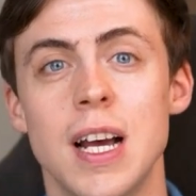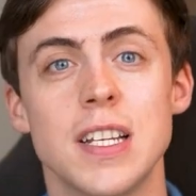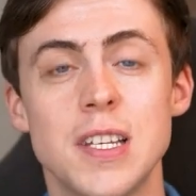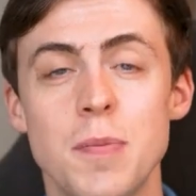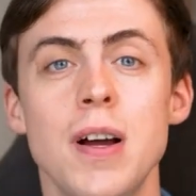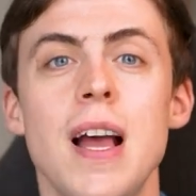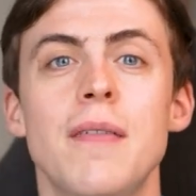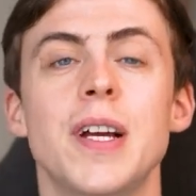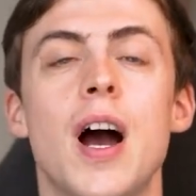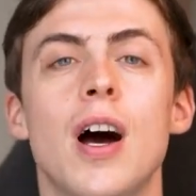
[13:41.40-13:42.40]
Despite
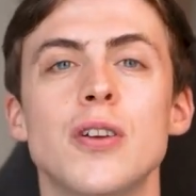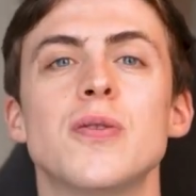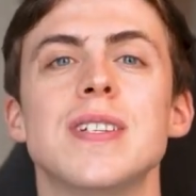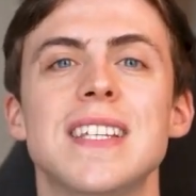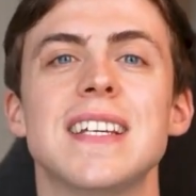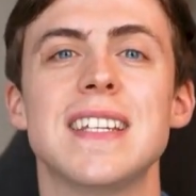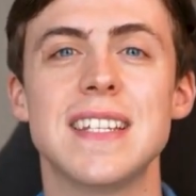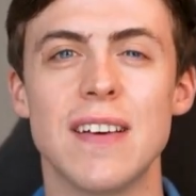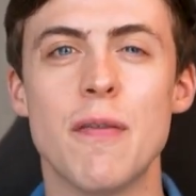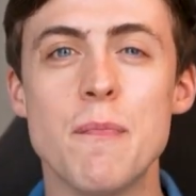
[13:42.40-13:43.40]
having
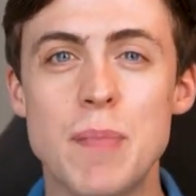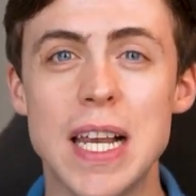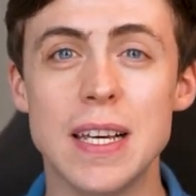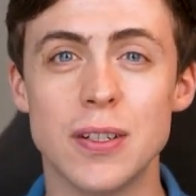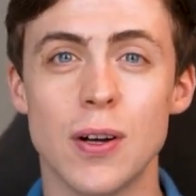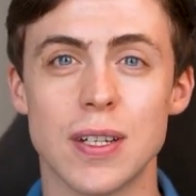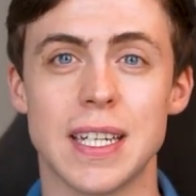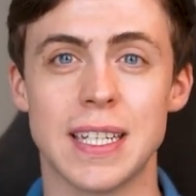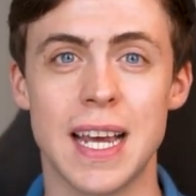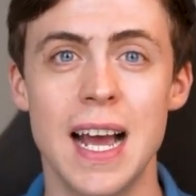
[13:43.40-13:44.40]
$167 billion
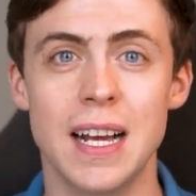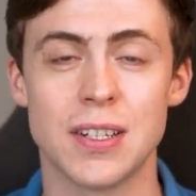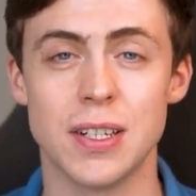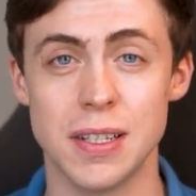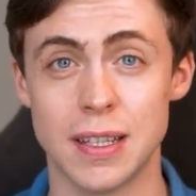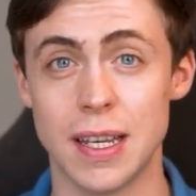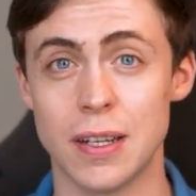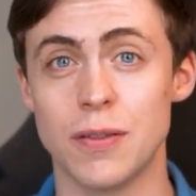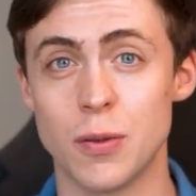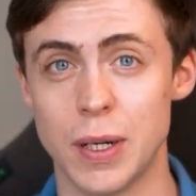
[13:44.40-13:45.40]
in cash at the
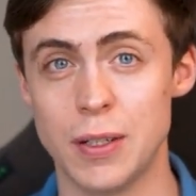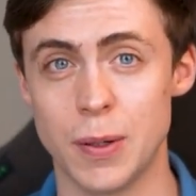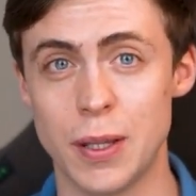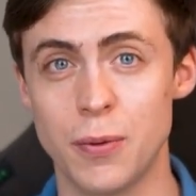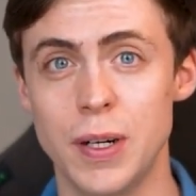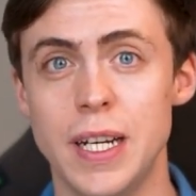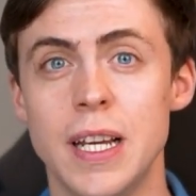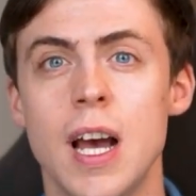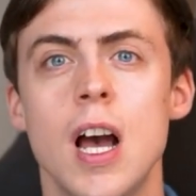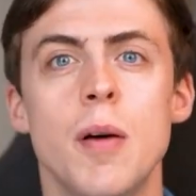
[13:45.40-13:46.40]
end of 2023,
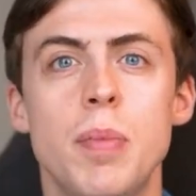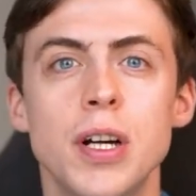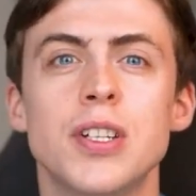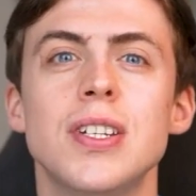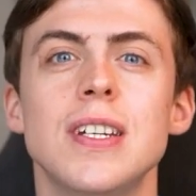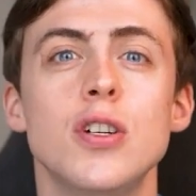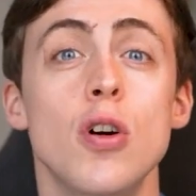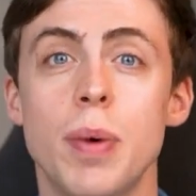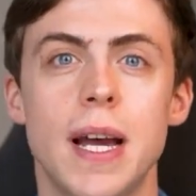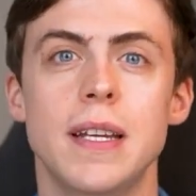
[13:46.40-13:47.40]
Berkshire did
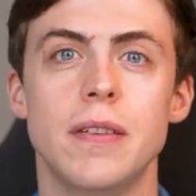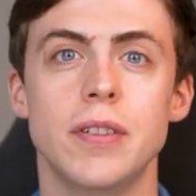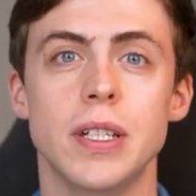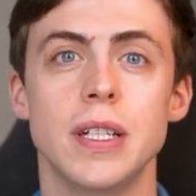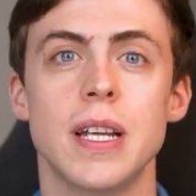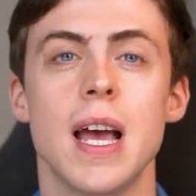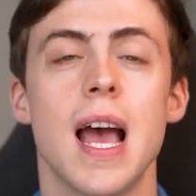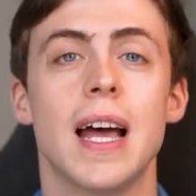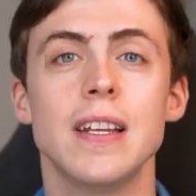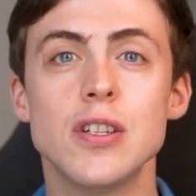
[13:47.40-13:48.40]
not pay a dividend
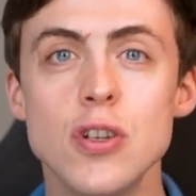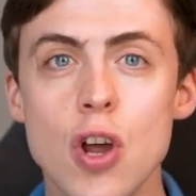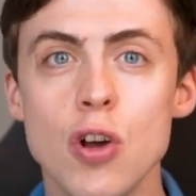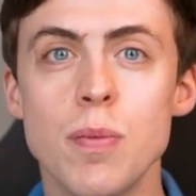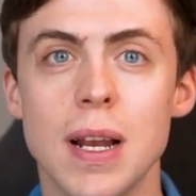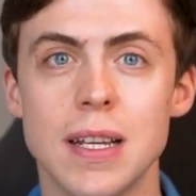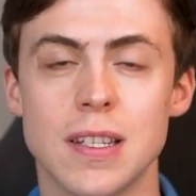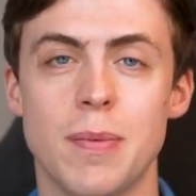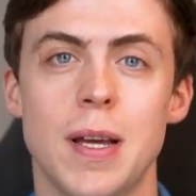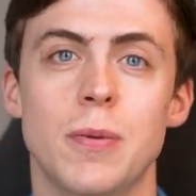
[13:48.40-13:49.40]
and has no plans
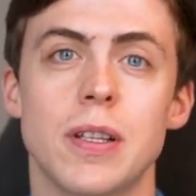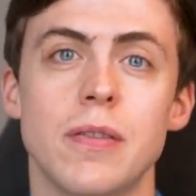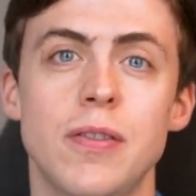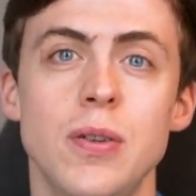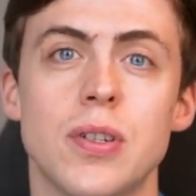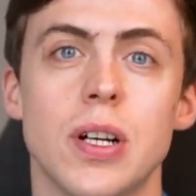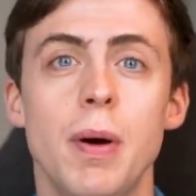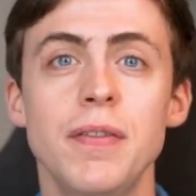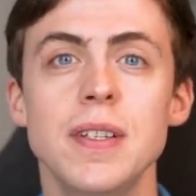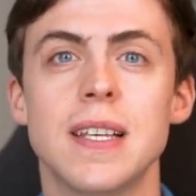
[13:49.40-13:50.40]
to pay one in the future.
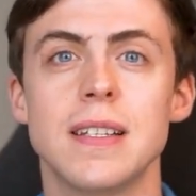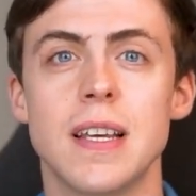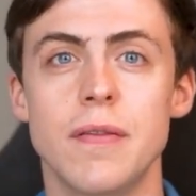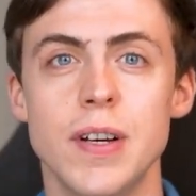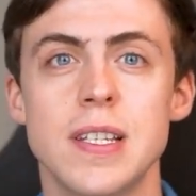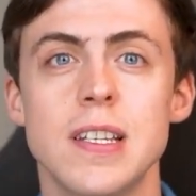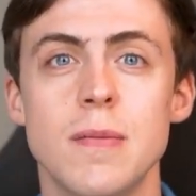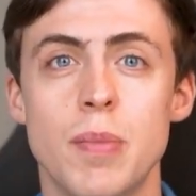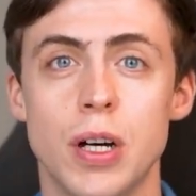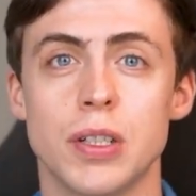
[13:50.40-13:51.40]
Buffett says that investors
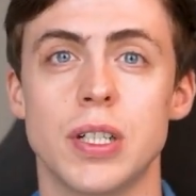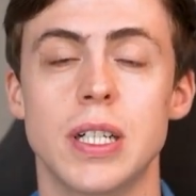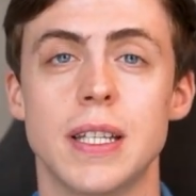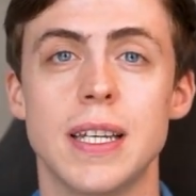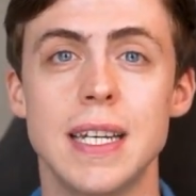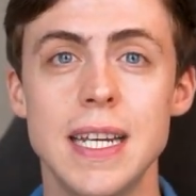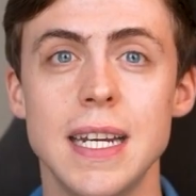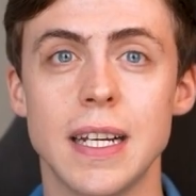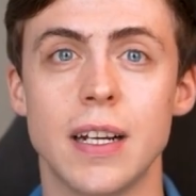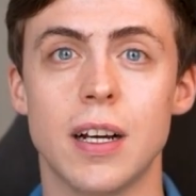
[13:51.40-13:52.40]
in Berkshire that
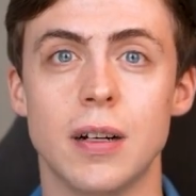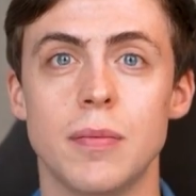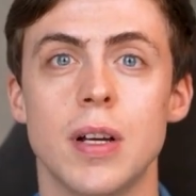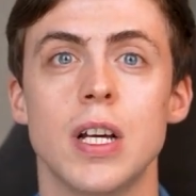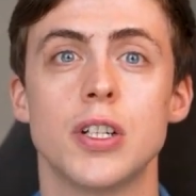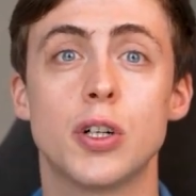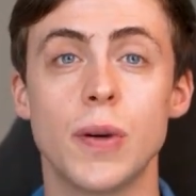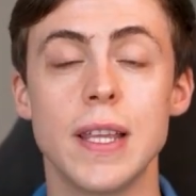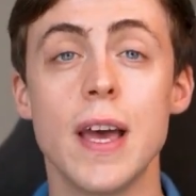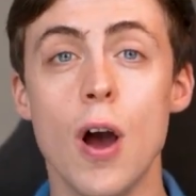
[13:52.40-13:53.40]
need income should
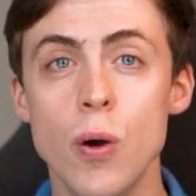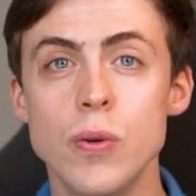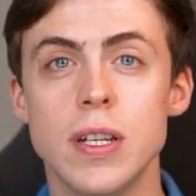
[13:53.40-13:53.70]
create their own